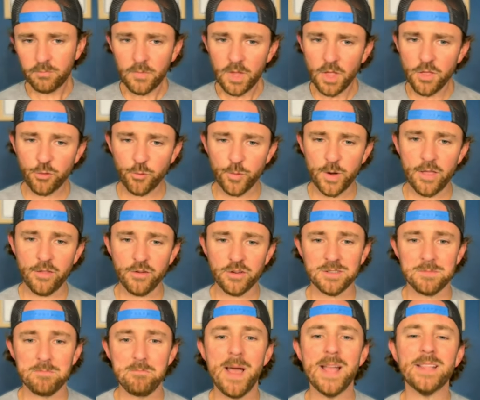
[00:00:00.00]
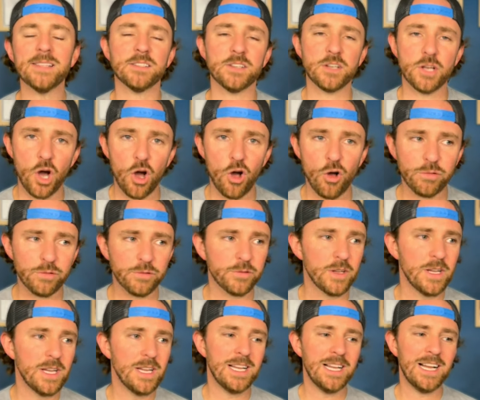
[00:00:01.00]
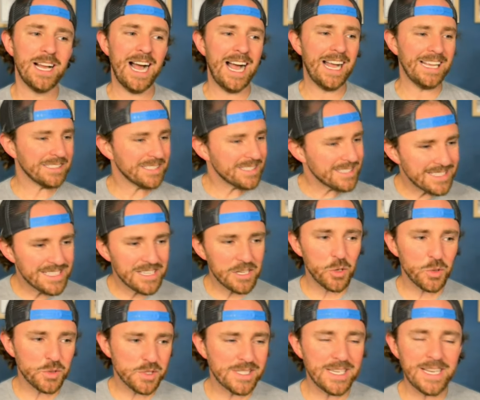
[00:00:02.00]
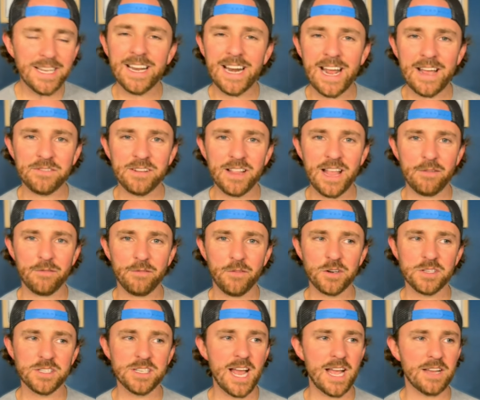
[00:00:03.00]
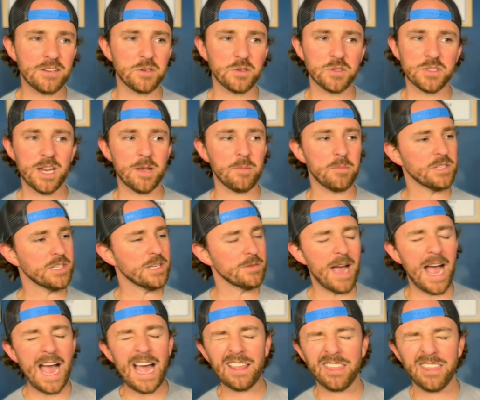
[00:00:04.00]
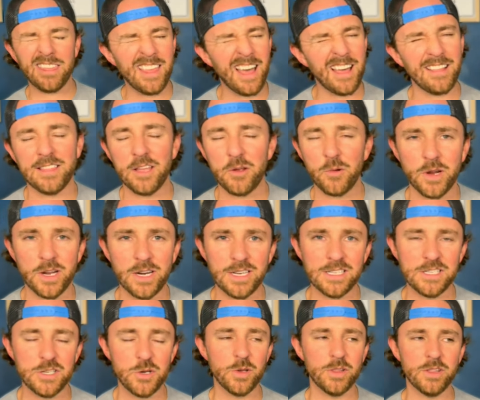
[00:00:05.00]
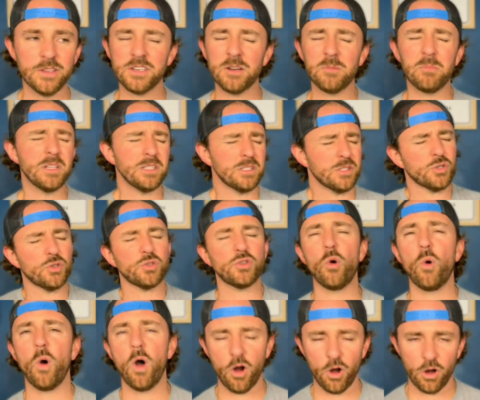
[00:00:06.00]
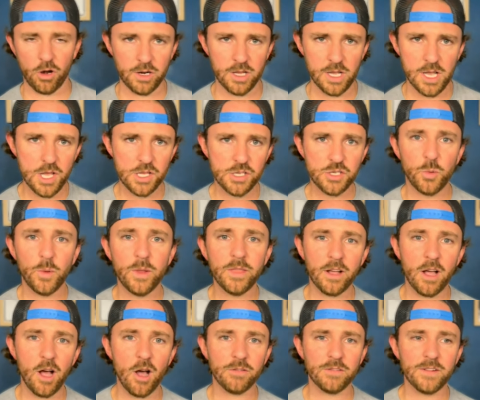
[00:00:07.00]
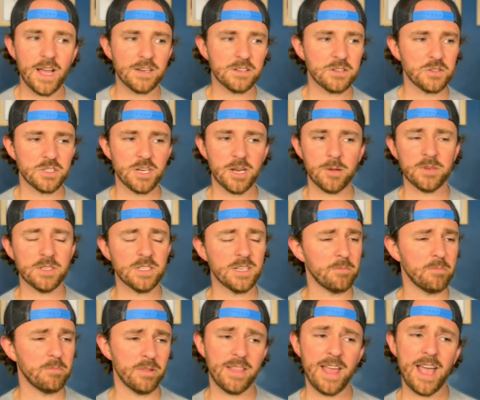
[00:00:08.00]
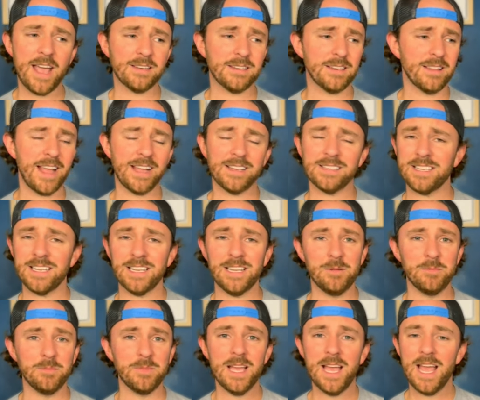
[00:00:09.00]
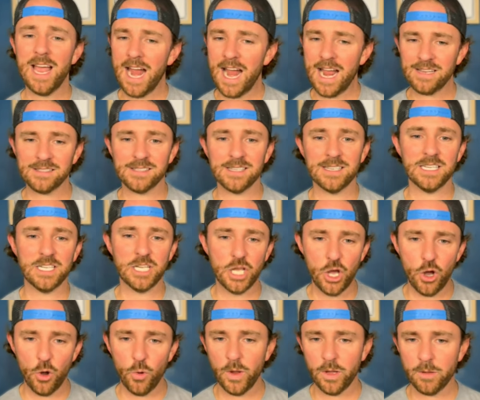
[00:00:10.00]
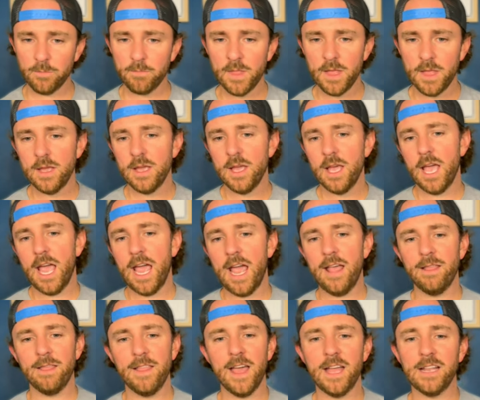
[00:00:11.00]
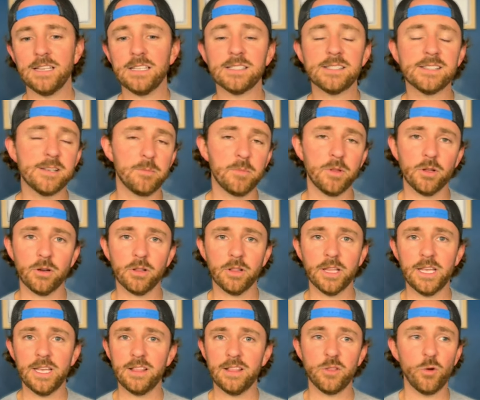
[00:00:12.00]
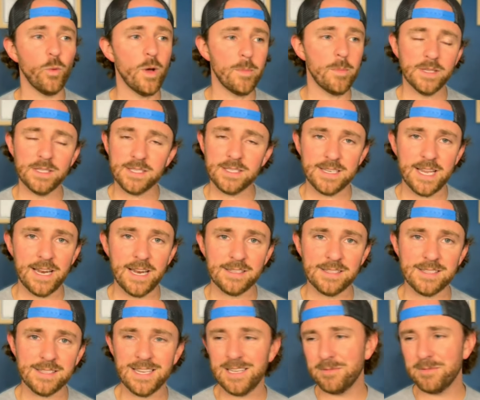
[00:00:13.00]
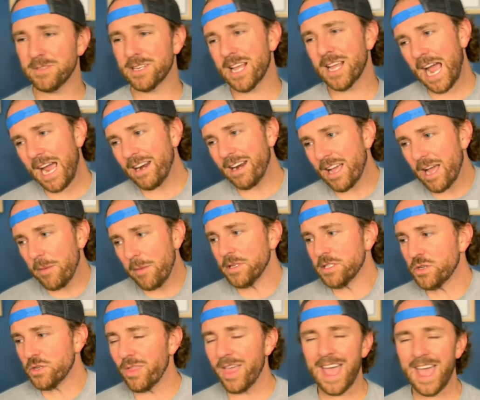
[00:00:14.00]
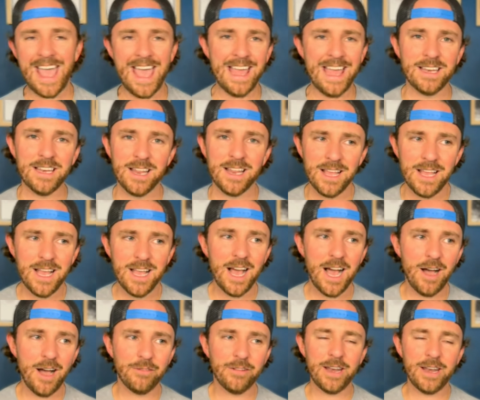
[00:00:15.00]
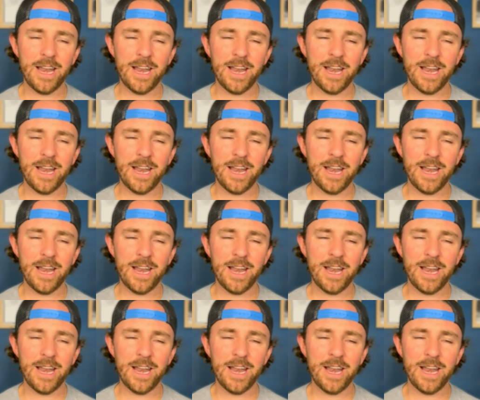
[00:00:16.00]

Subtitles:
3 others, men's golf, still seeking after that first national championship. I thought they were going to do it this year, but it's so hard to win the golf national championship, but that team has it going. And then similarly, the women's tennis team kind of coming to the end of an